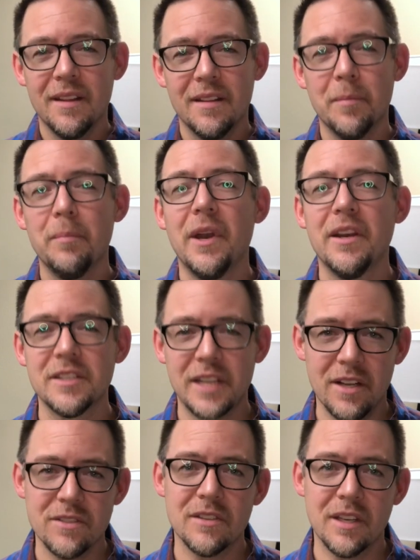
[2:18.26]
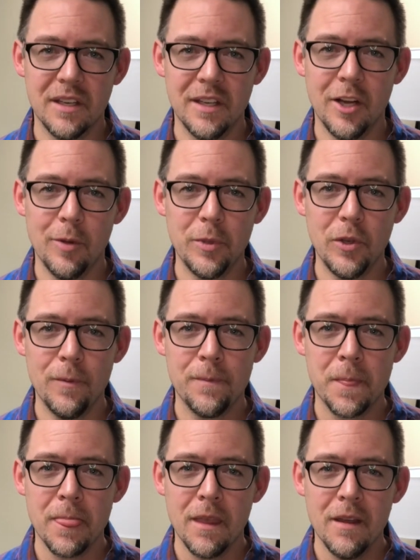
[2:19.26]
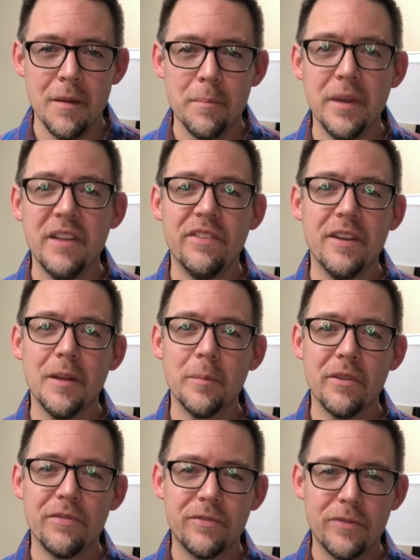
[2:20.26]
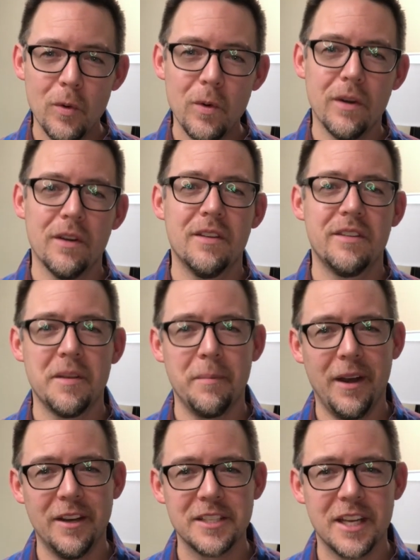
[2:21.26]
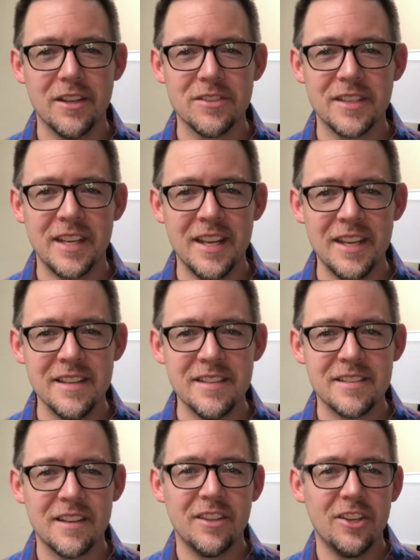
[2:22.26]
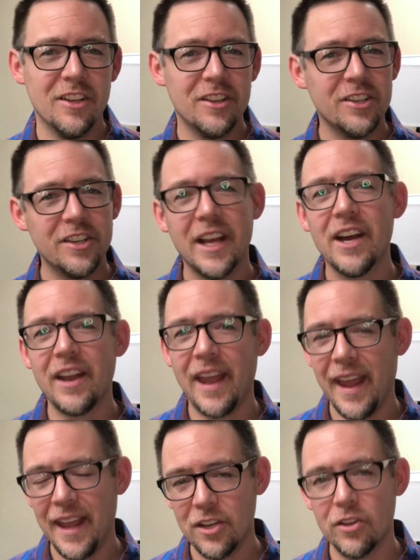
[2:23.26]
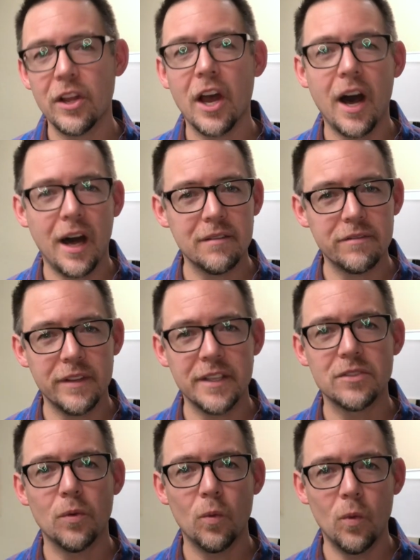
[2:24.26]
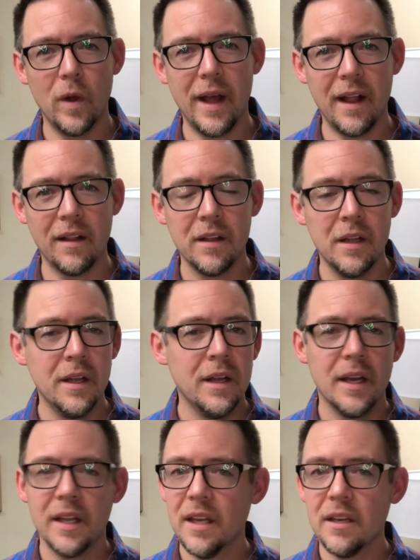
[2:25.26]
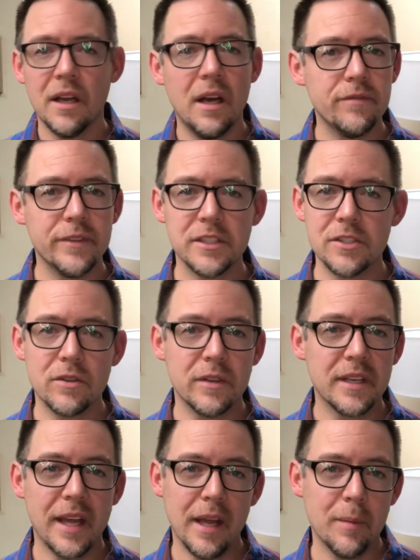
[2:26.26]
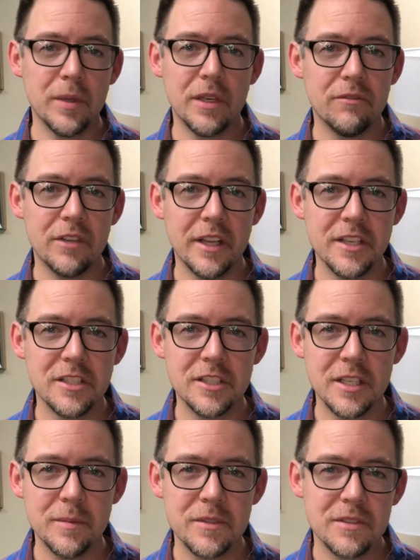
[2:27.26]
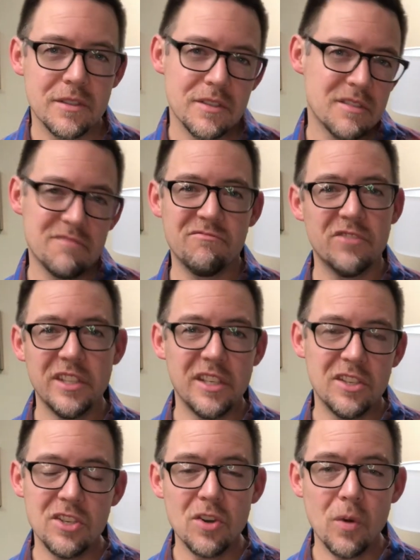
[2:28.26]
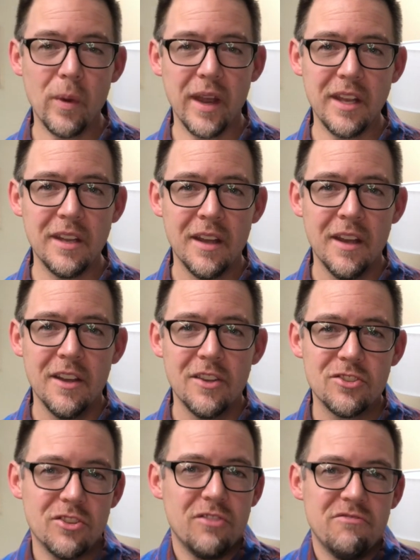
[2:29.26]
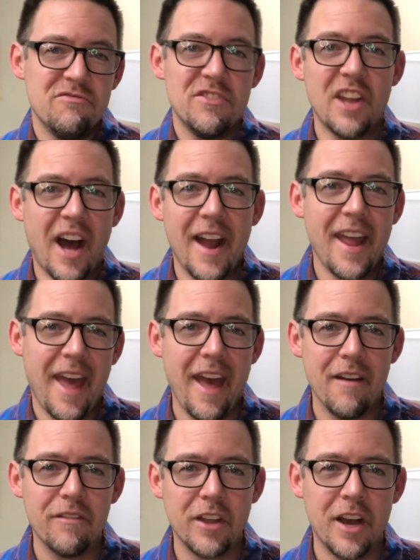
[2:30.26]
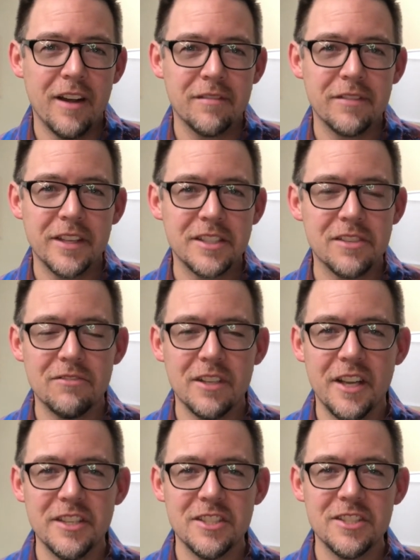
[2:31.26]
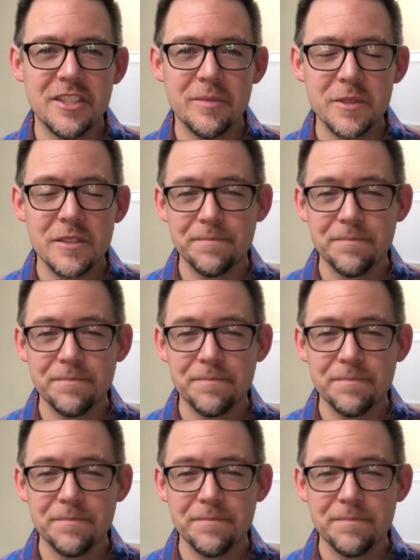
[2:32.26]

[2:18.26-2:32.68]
Marriage counseling can help you. Benefit number 4 to marriage counseling is you learn how to handle conflict well. Again, conflict is going to happen in relationships. There's really no way to not have conflict in relationships.